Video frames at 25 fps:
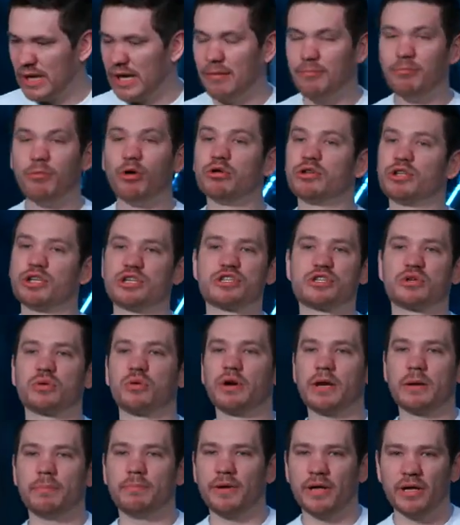
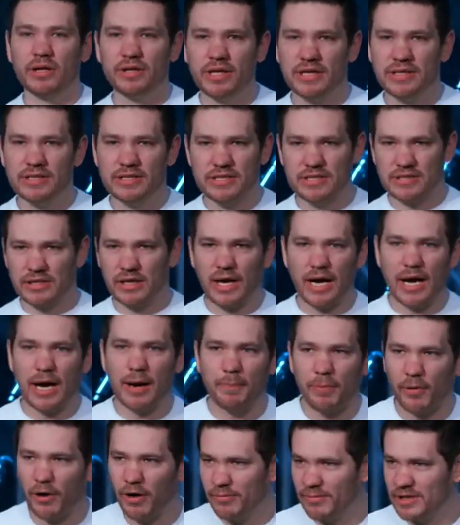multi-story buildings,
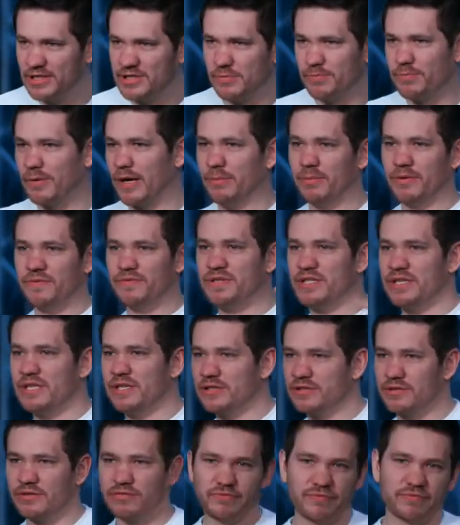apartments you probably have
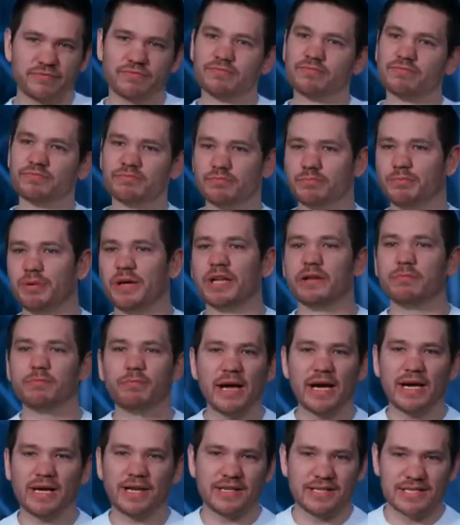seen of. Built
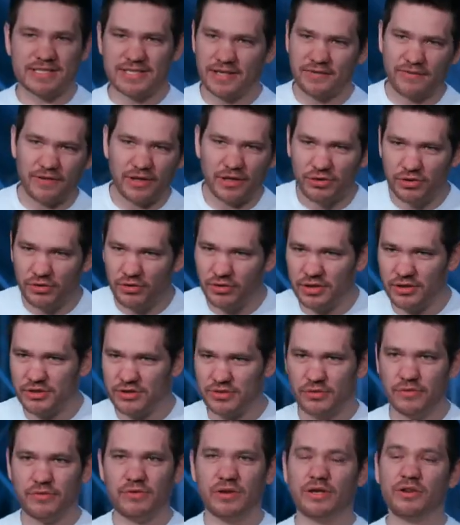back in Soviet Union
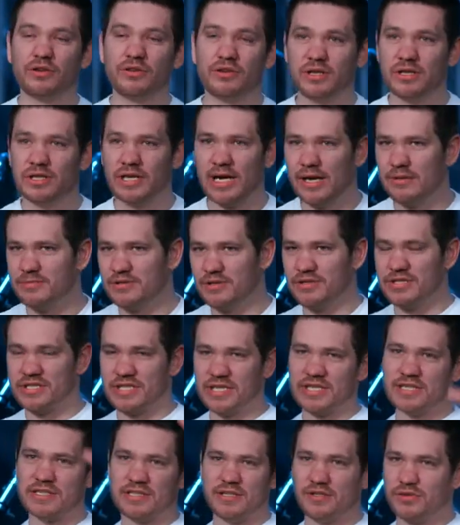times of
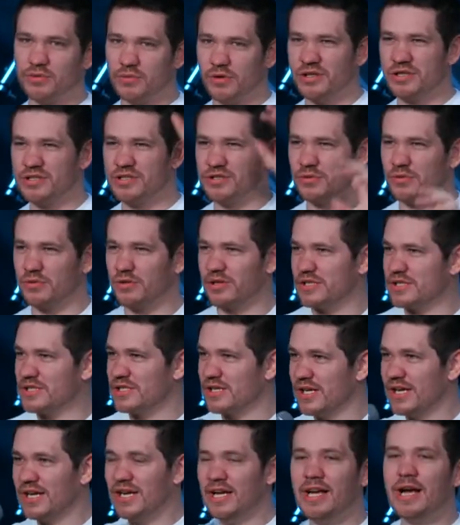16, 20
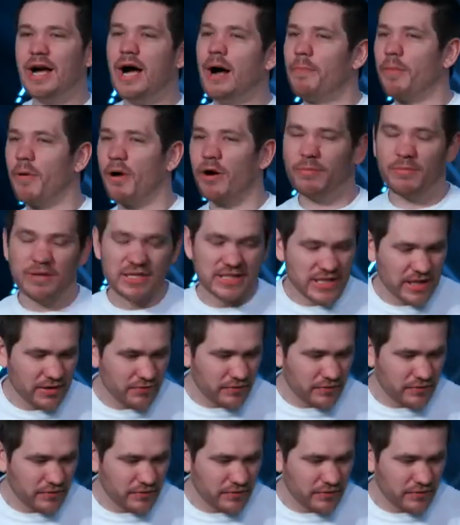stories, apartments